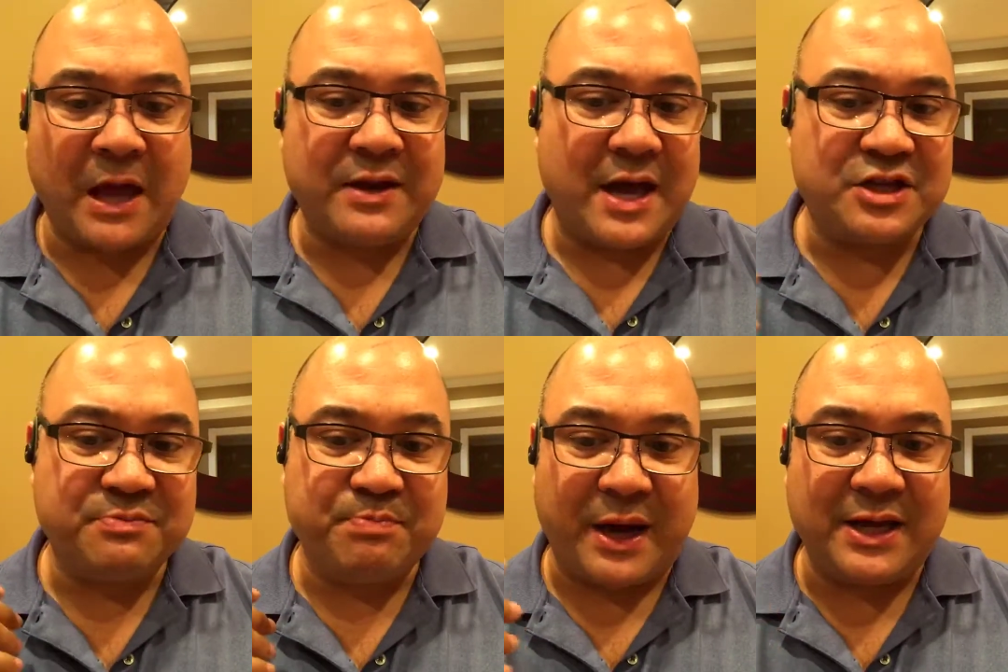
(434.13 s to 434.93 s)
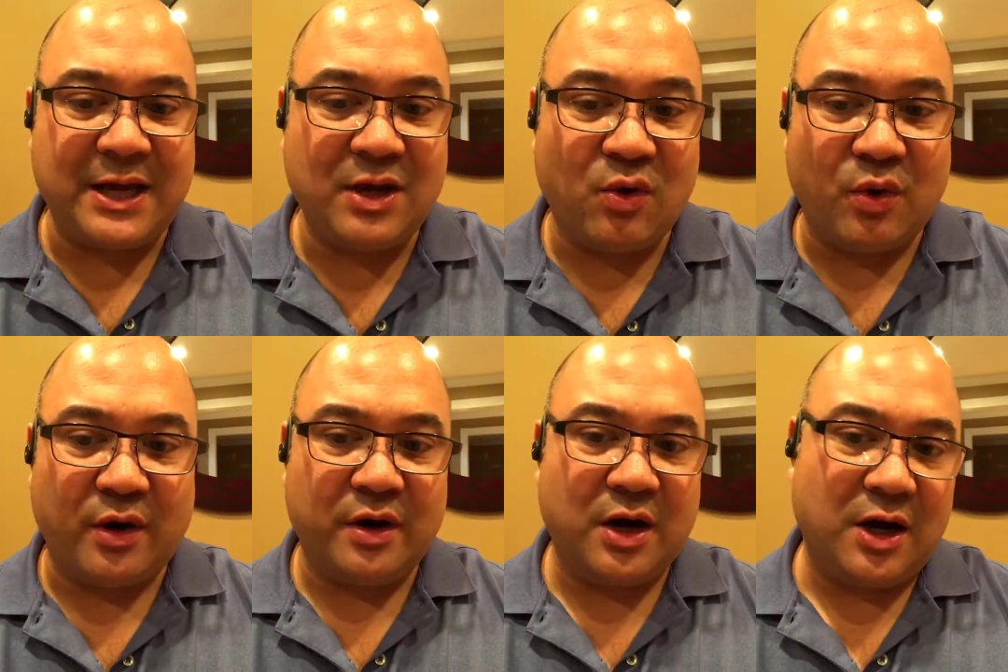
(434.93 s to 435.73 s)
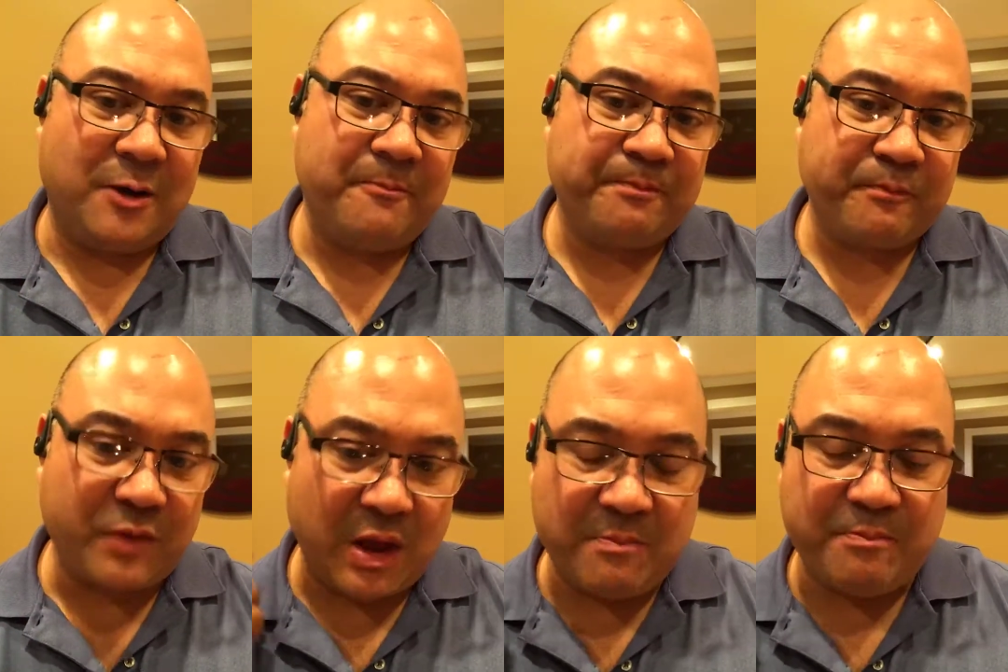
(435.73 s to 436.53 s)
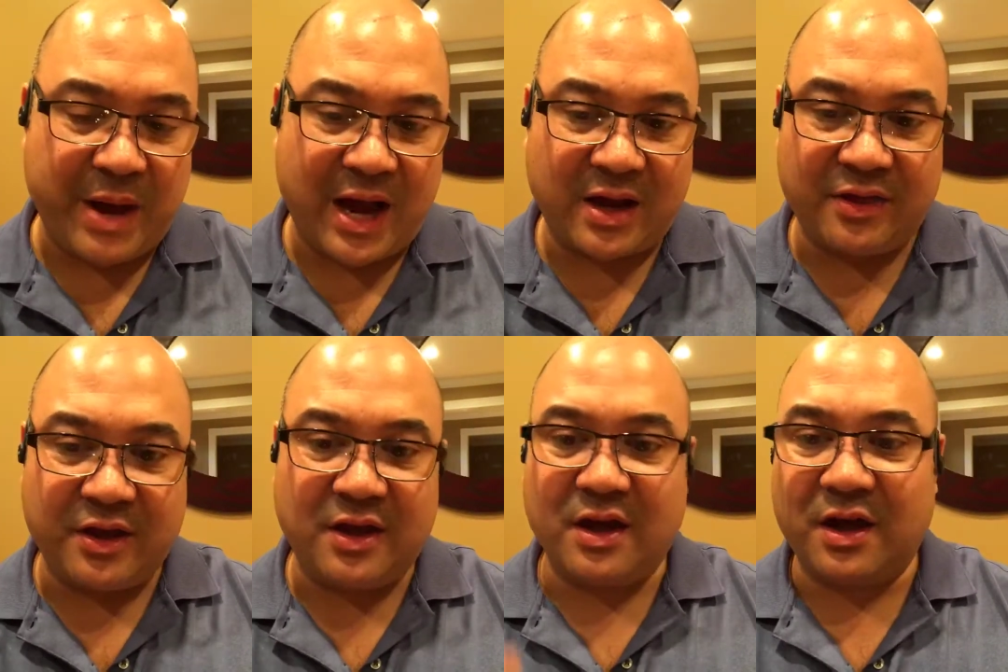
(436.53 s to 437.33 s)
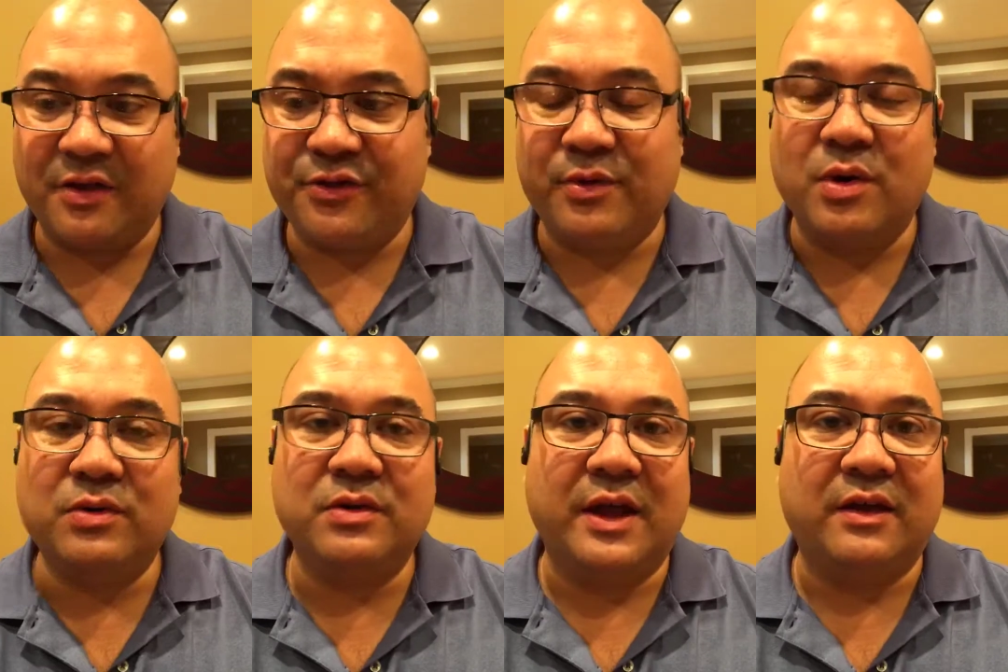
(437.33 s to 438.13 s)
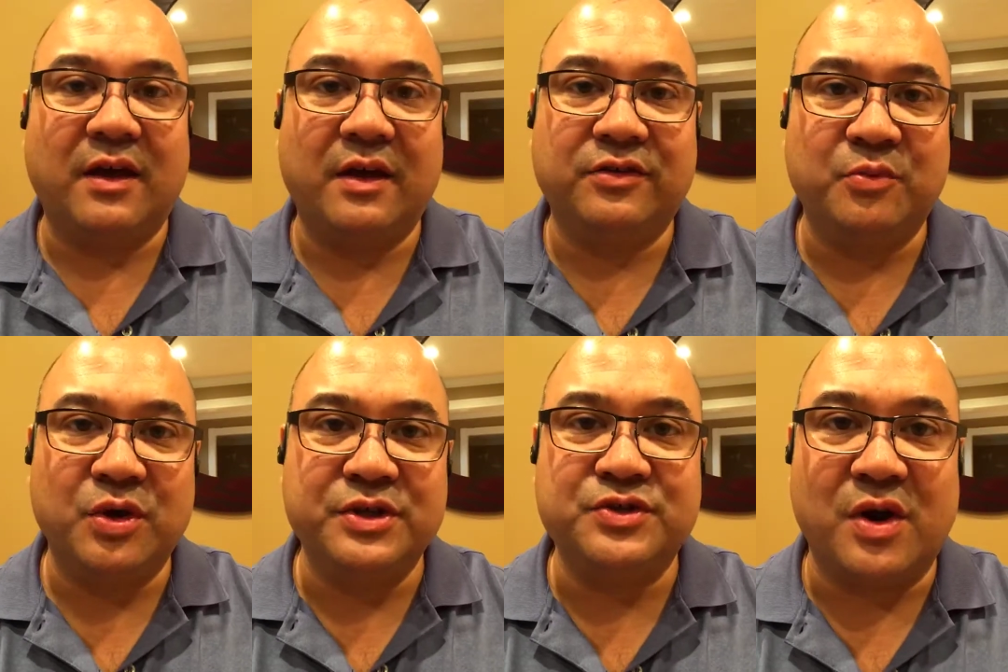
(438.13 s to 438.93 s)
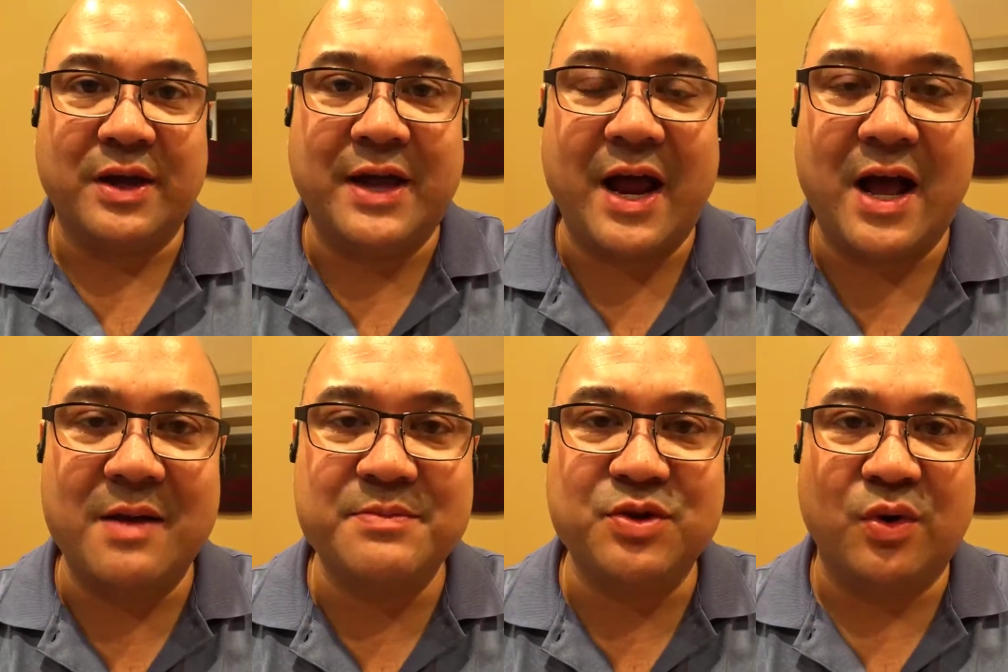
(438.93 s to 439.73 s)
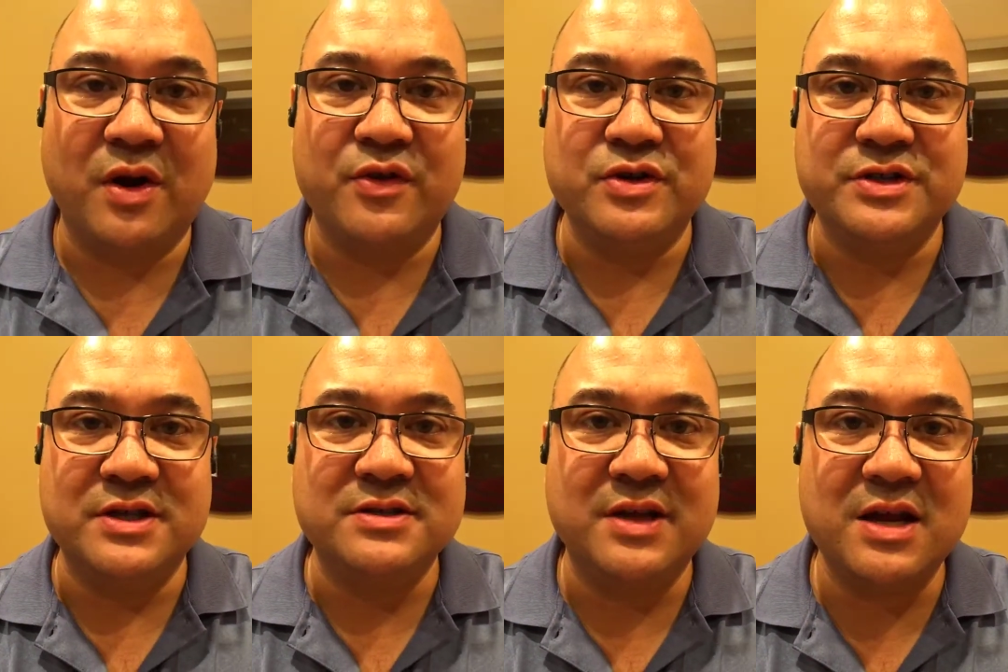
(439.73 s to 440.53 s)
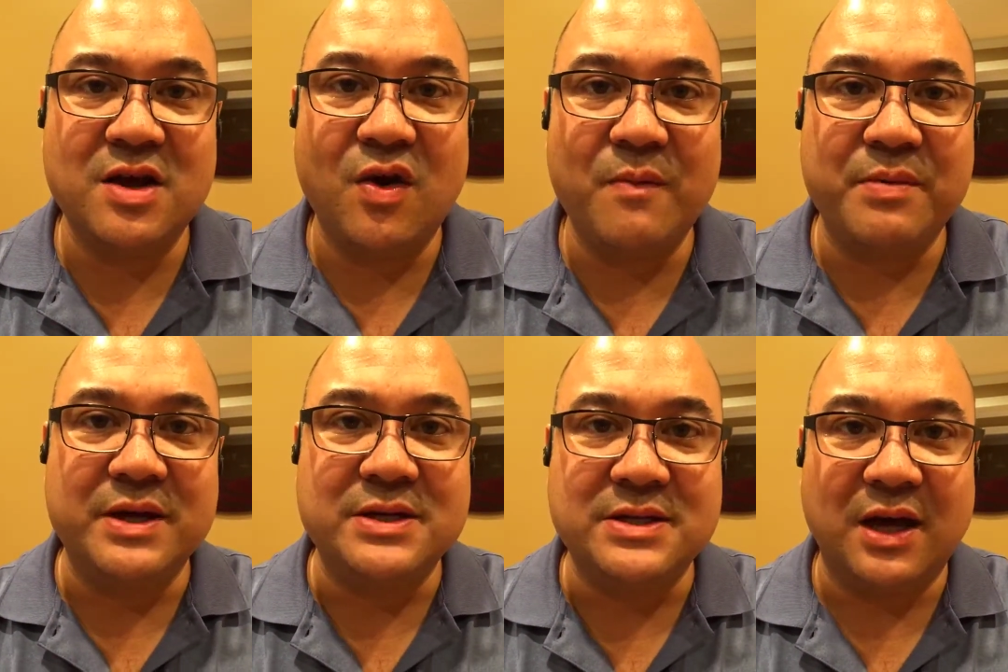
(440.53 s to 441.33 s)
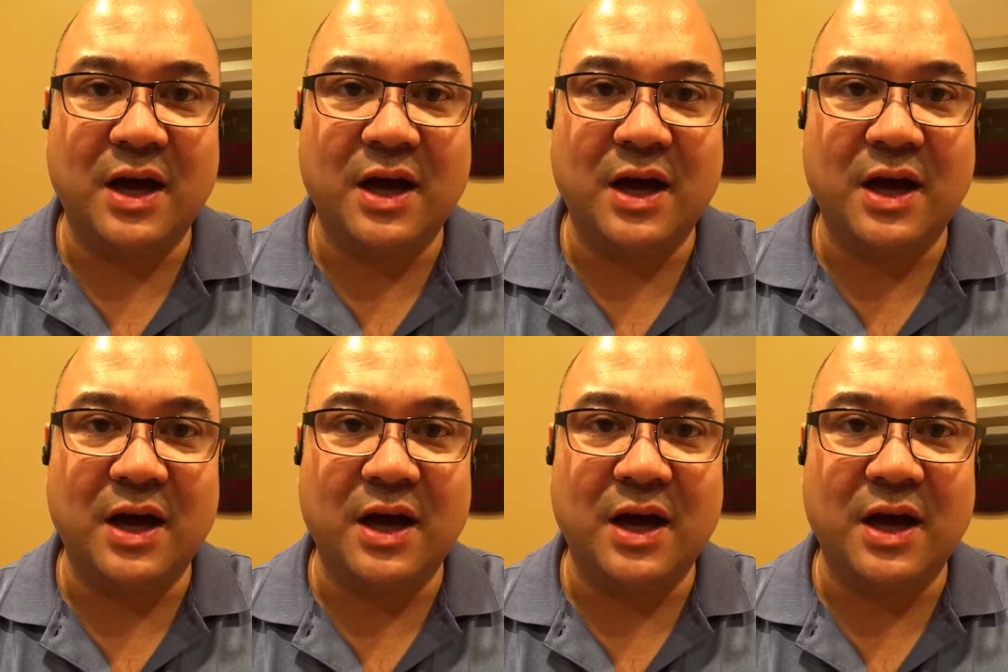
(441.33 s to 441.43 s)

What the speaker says: Not as bitey or back of the throat like some really strong cabs or other Zins that I know, but